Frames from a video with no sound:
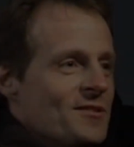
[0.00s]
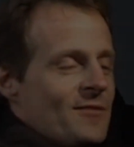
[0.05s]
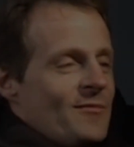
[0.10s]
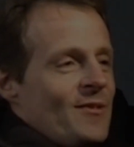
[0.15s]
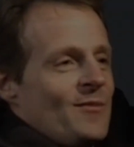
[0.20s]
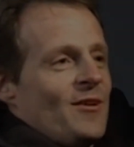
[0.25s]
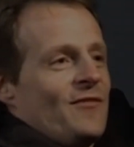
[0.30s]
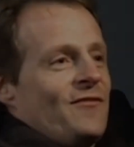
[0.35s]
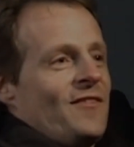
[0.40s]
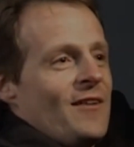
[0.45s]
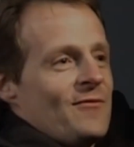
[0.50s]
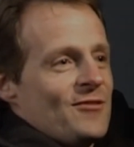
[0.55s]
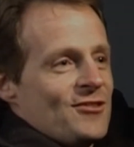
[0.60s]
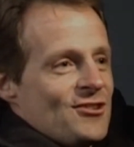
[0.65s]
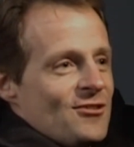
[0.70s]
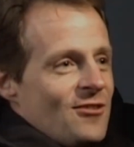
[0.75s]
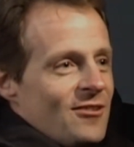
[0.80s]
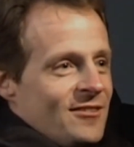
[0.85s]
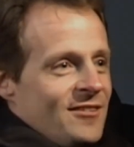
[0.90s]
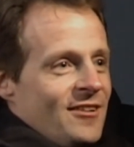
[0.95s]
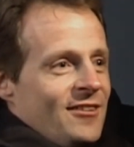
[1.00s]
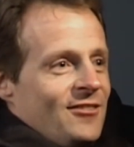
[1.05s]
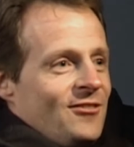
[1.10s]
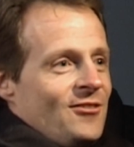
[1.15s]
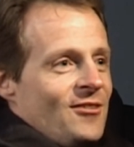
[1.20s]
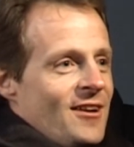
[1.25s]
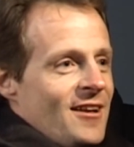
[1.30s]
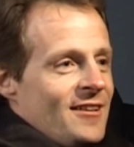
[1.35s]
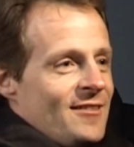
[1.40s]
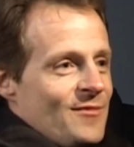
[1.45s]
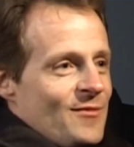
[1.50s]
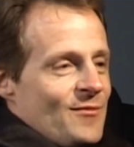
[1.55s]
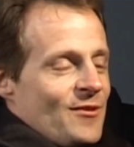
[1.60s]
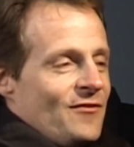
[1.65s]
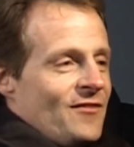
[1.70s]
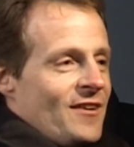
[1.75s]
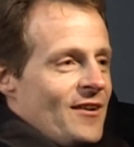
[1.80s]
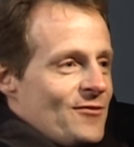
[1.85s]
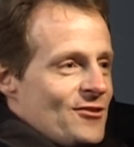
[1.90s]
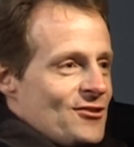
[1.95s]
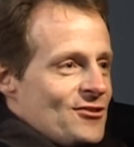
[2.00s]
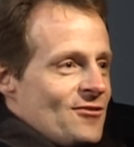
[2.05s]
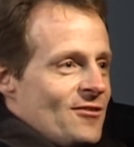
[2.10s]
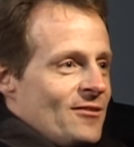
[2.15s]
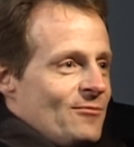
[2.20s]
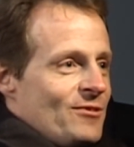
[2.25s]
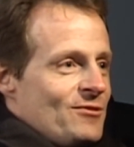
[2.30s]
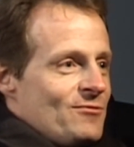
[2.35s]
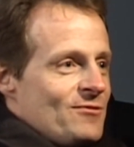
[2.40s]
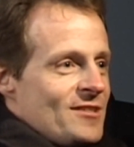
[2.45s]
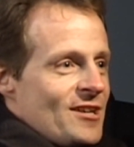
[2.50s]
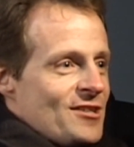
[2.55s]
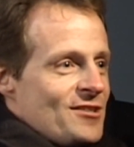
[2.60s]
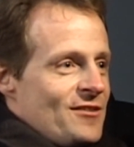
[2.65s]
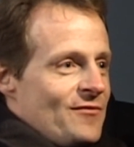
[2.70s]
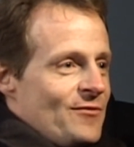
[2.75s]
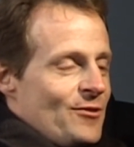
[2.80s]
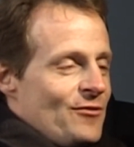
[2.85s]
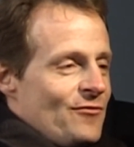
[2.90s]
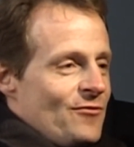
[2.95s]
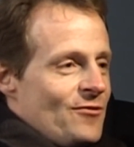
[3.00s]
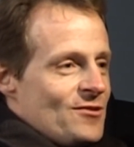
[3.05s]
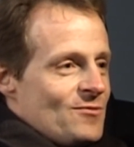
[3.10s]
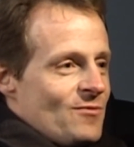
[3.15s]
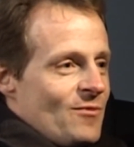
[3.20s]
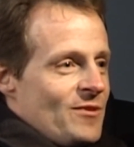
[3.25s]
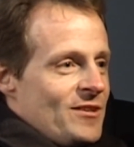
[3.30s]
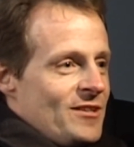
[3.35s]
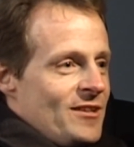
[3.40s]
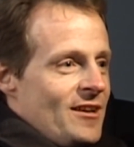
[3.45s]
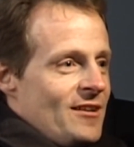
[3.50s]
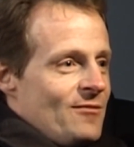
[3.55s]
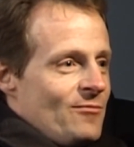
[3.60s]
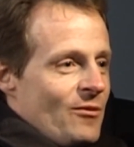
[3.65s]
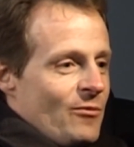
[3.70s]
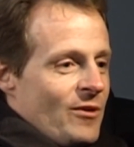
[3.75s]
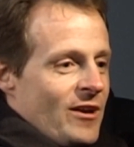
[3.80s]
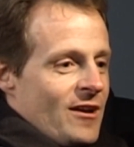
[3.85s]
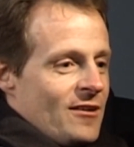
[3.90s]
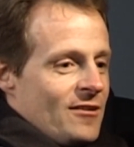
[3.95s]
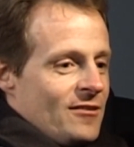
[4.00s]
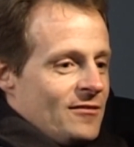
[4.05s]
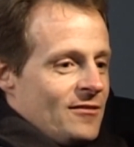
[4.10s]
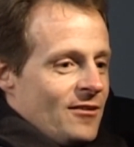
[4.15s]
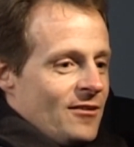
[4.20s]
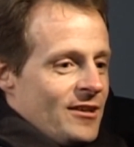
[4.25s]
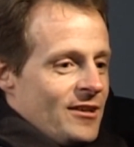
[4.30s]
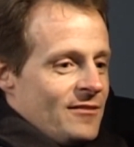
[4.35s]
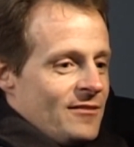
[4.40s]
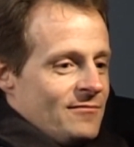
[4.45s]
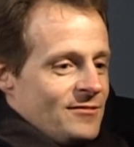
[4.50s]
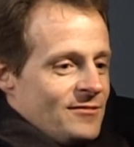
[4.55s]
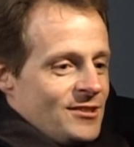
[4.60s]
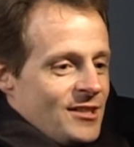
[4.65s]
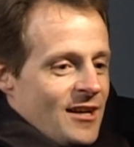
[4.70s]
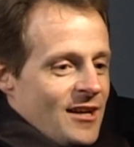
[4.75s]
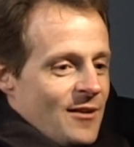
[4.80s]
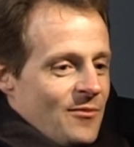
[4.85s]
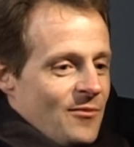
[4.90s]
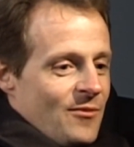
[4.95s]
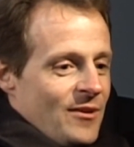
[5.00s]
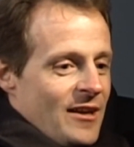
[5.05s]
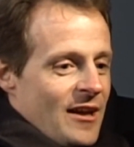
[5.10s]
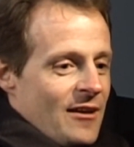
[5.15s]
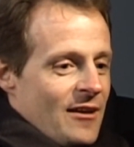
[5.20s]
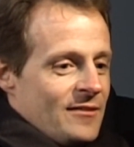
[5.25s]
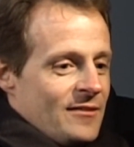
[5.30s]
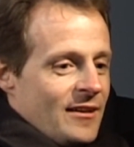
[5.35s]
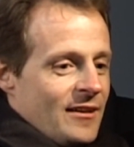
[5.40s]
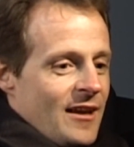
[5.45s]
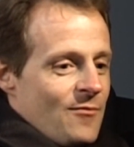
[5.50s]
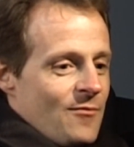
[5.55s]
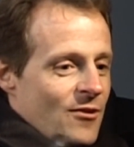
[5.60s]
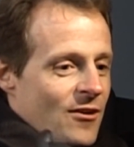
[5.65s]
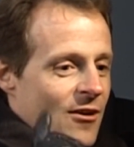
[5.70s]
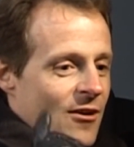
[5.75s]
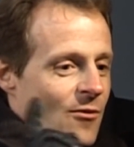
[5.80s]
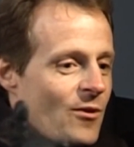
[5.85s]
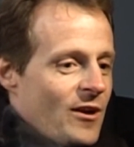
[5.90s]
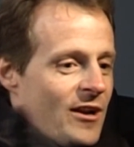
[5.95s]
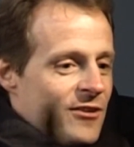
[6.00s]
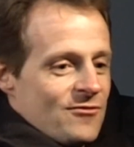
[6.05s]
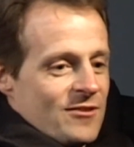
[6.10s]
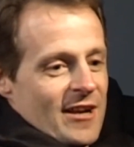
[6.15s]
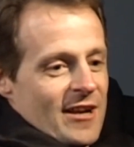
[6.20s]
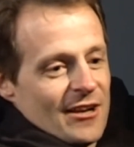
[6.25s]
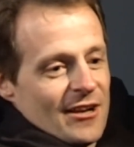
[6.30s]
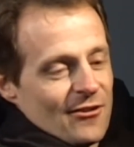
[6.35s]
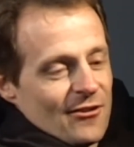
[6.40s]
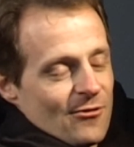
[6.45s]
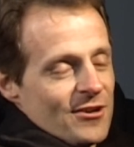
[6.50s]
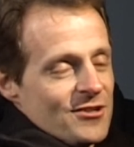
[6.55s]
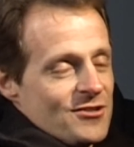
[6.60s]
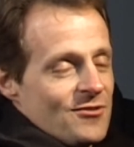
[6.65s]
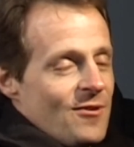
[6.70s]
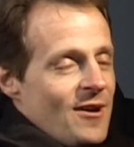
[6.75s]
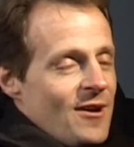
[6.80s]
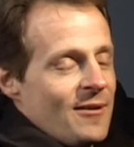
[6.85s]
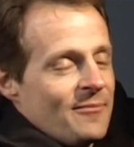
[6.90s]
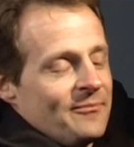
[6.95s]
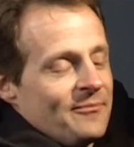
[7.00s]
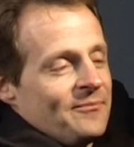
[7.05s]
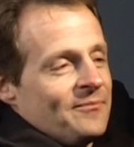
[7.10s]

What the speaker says: to be my favourite shot didn't turn out to be my favourite shot, which was actually the very first one we did, where we had a dolly set up and we had the camera go 180 degrees around.